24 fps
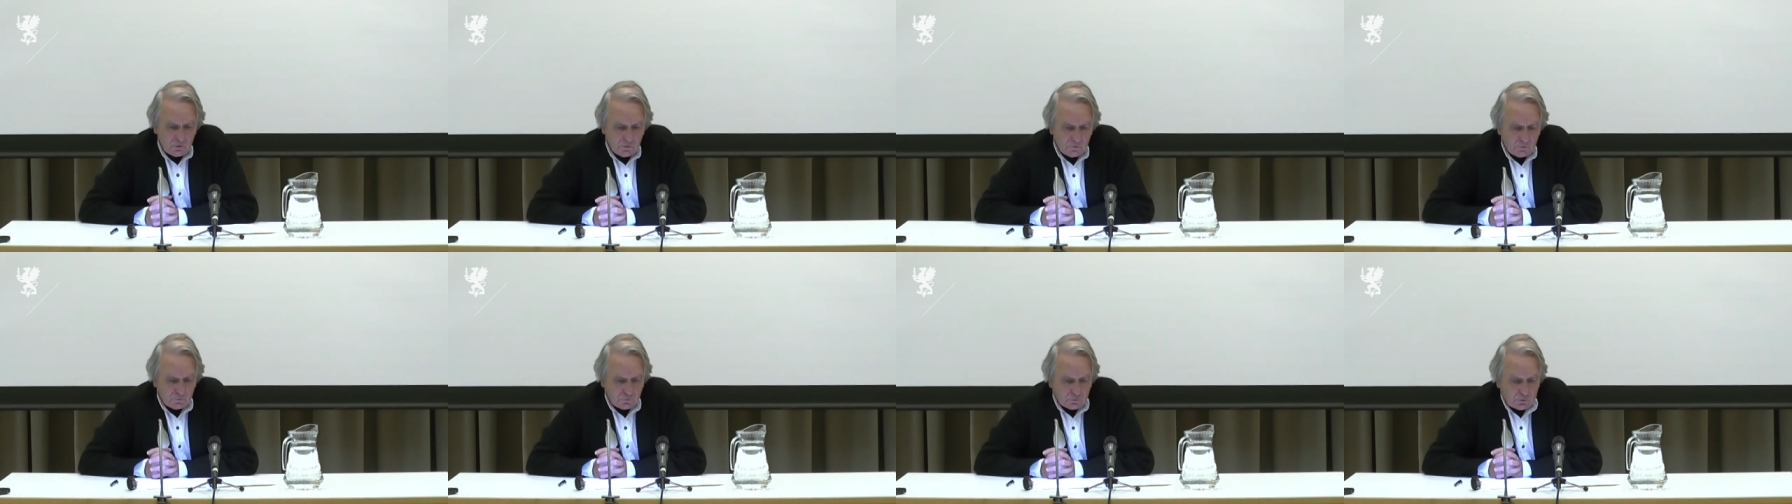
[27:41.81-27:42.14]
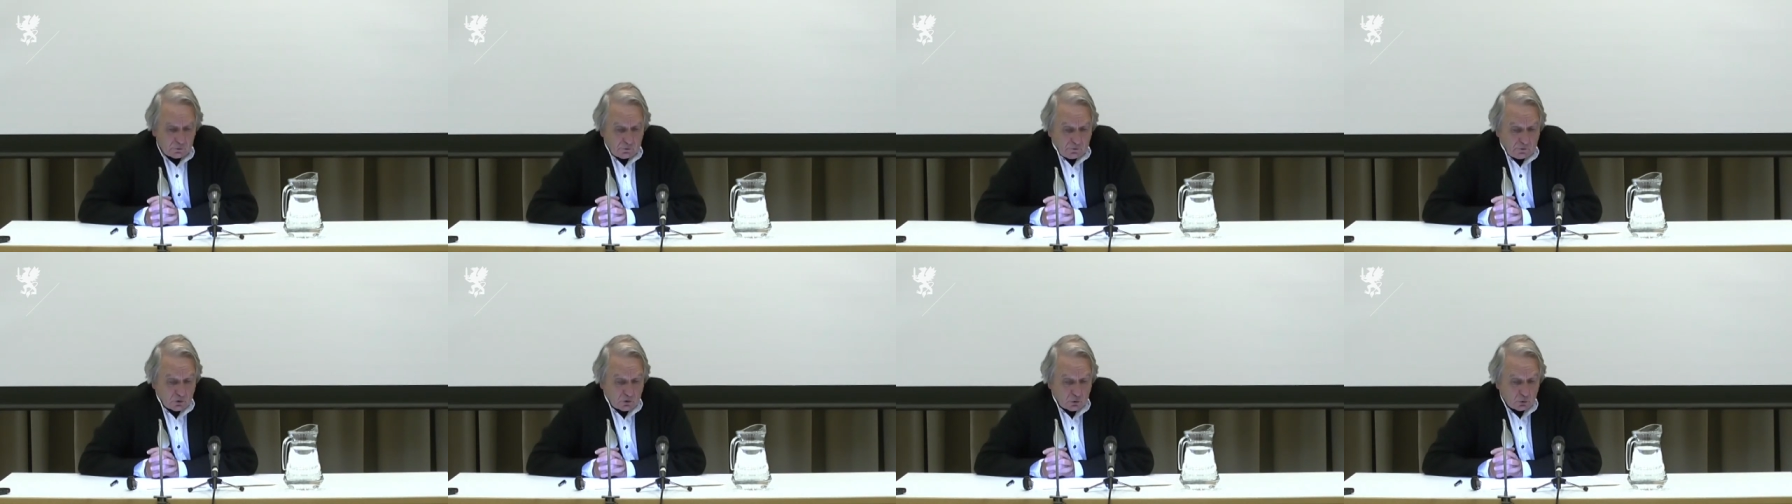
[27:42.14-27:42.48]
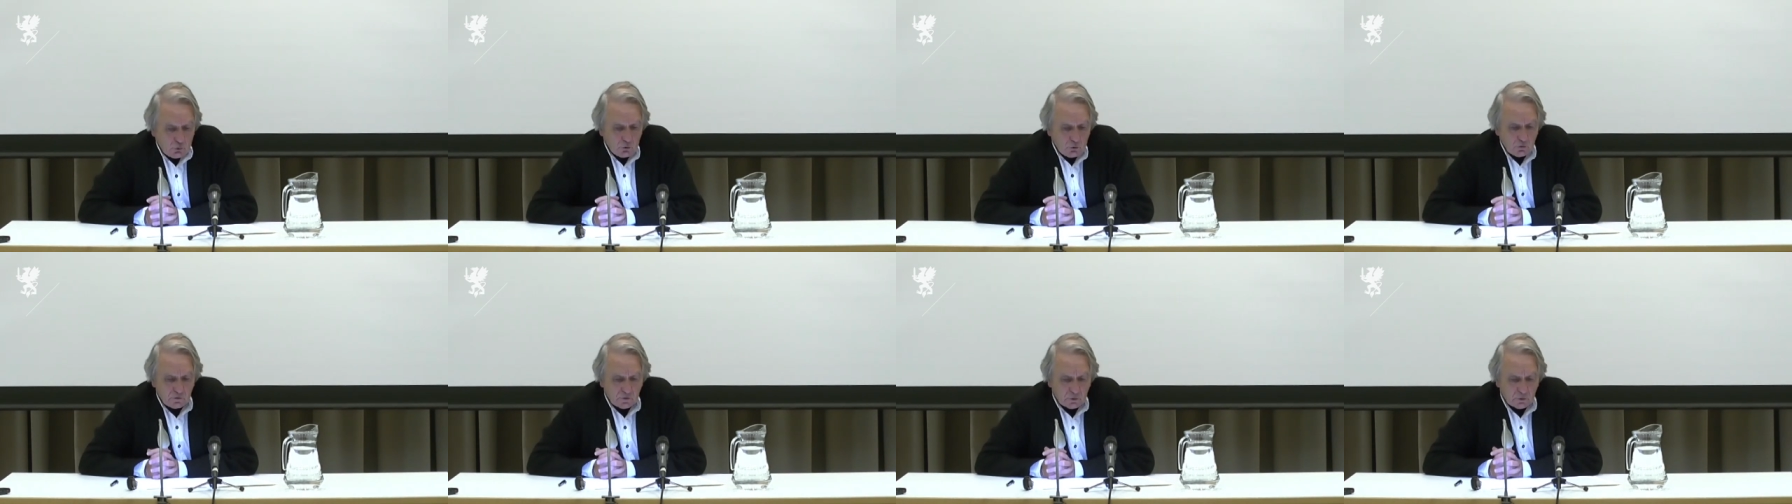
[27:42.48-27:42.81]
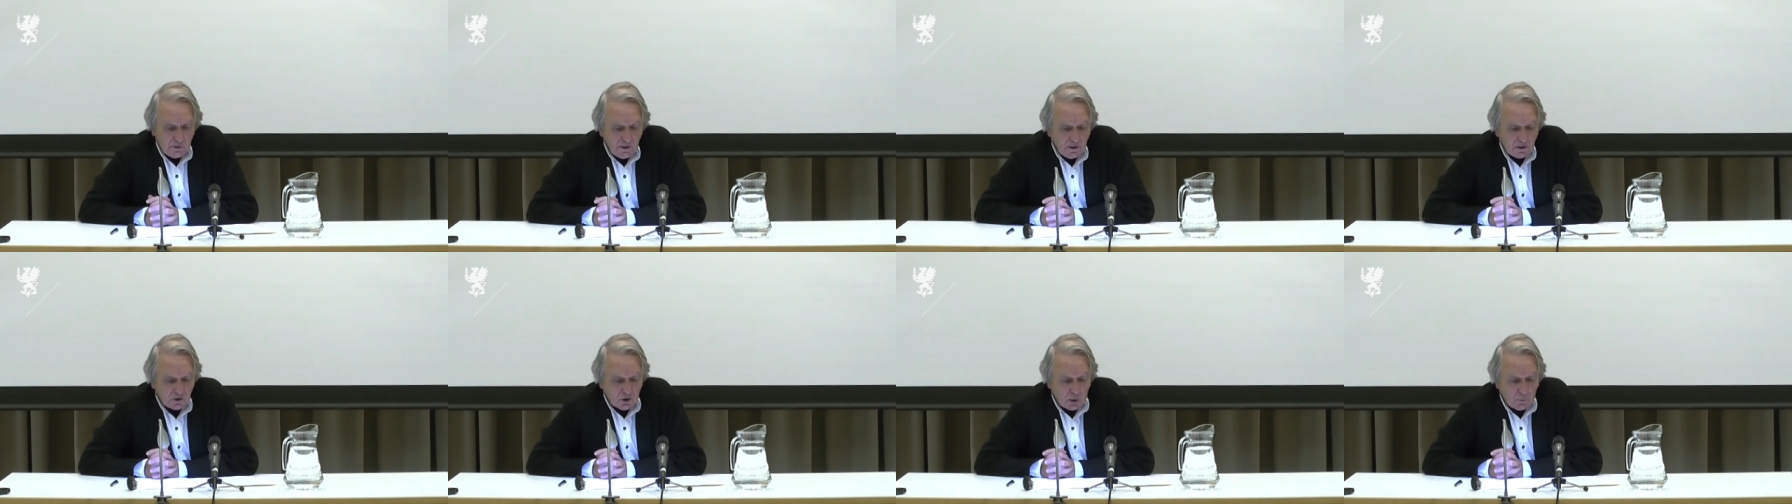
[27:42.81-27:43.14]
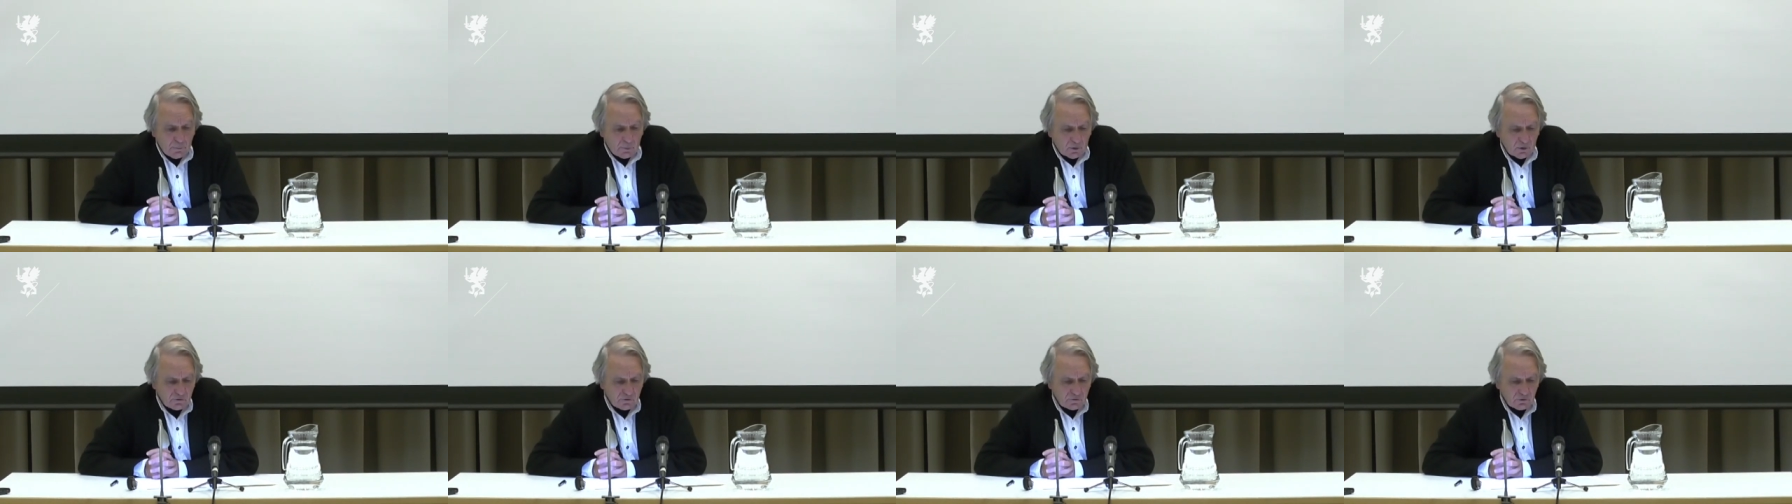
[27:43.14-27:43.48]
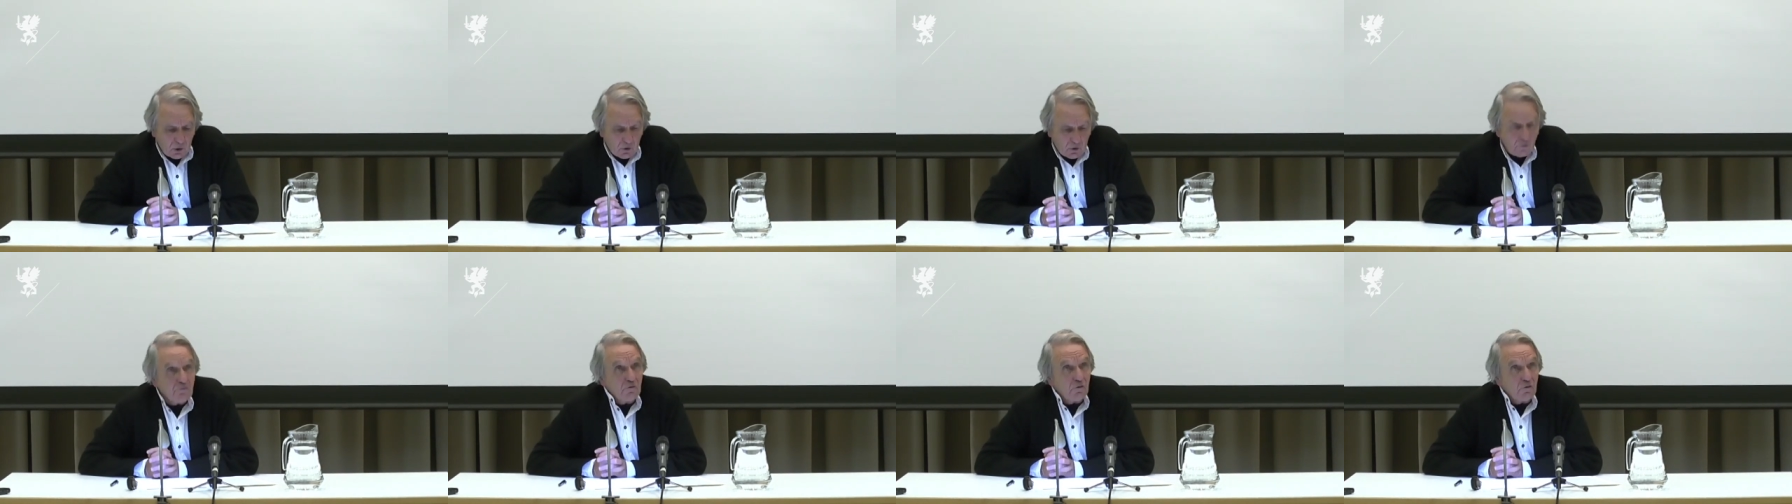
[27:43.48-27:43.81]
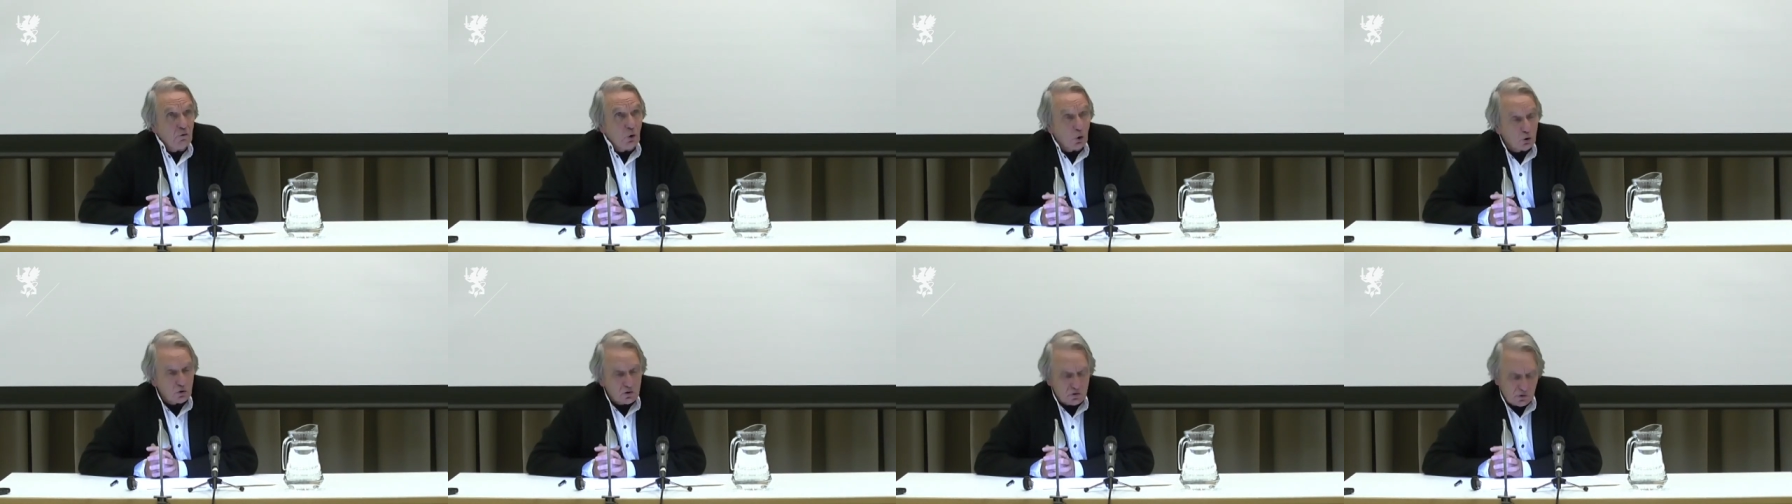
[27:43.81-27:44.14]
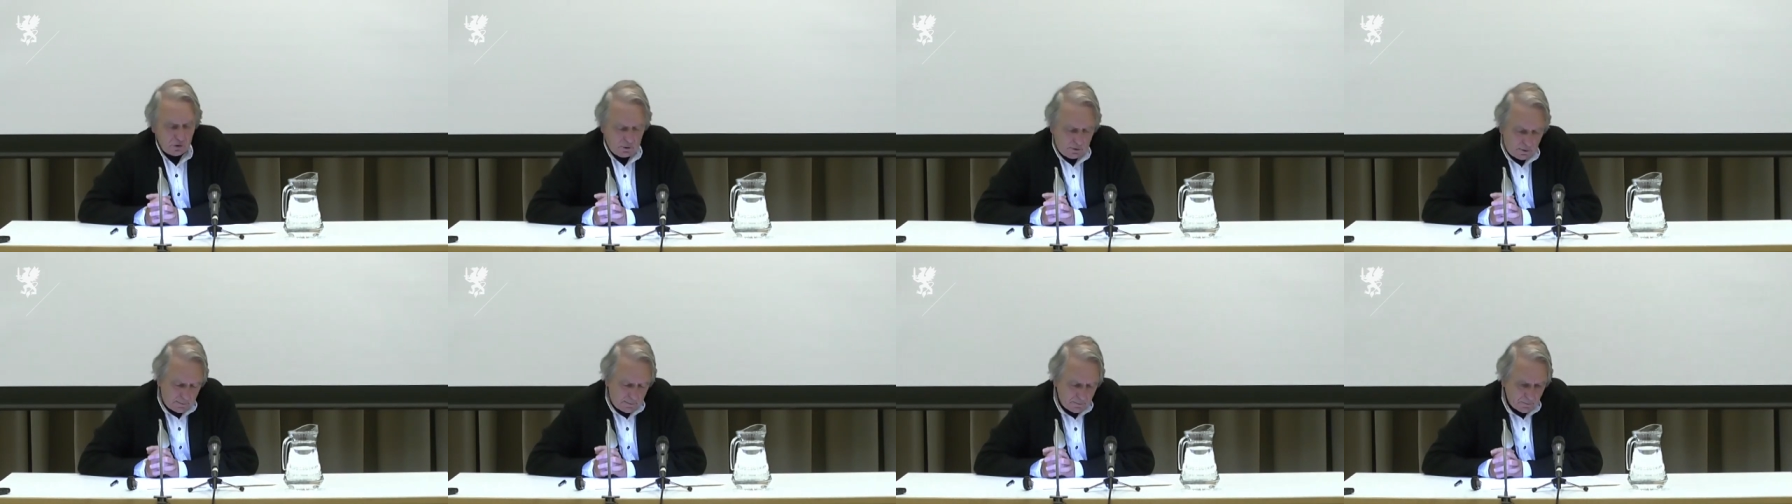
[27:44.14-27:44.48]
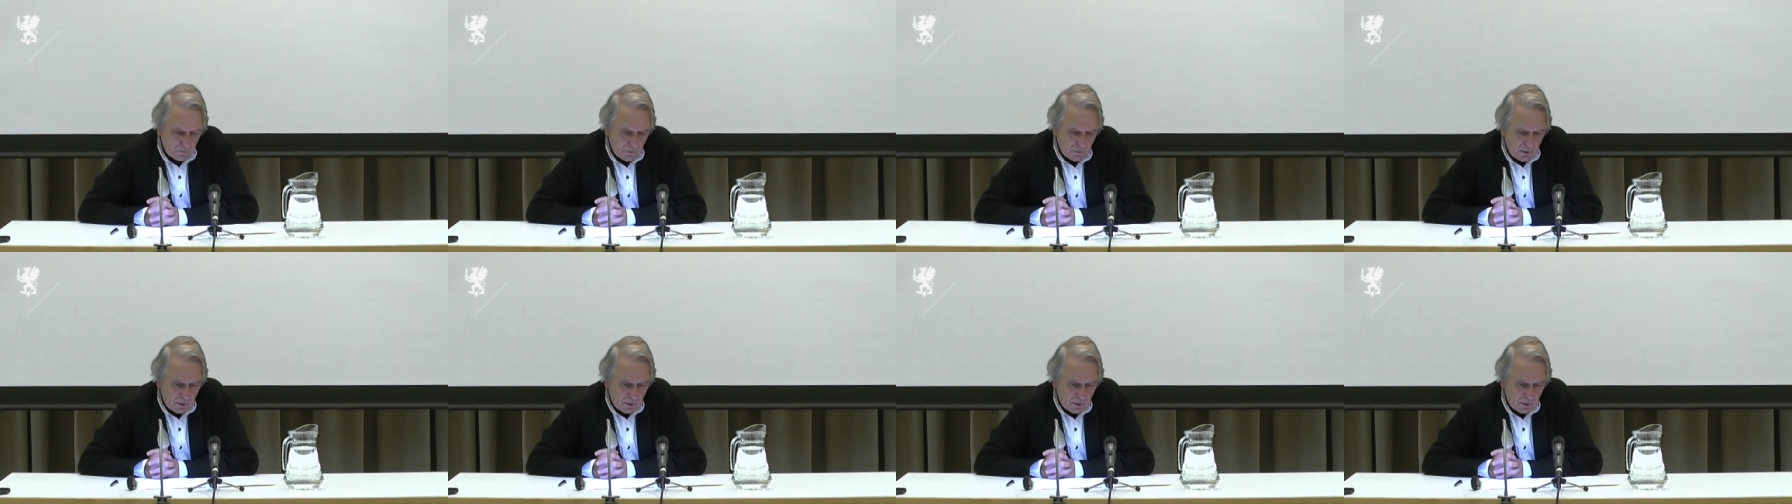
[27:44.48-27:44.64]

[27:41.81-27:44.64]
through three couples of notion.